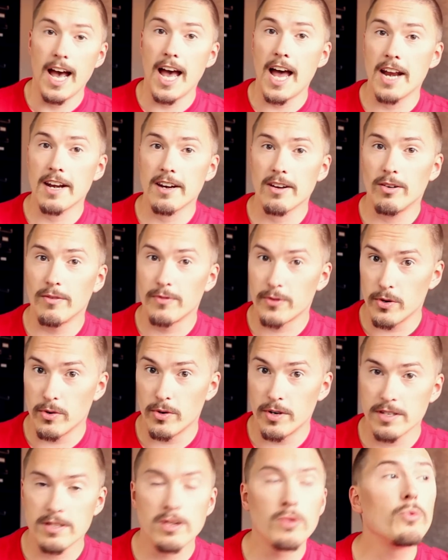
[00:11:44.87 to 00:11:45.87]
And of
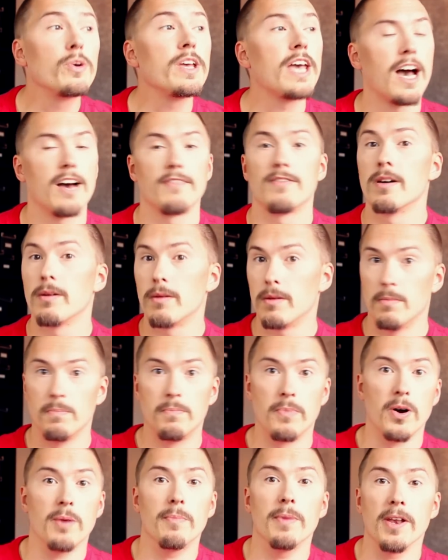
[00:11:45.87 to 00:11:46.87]
course, we have
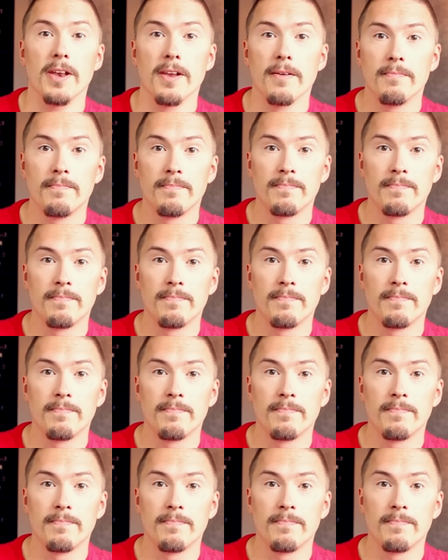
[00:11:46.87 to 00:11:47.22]
Bourbon.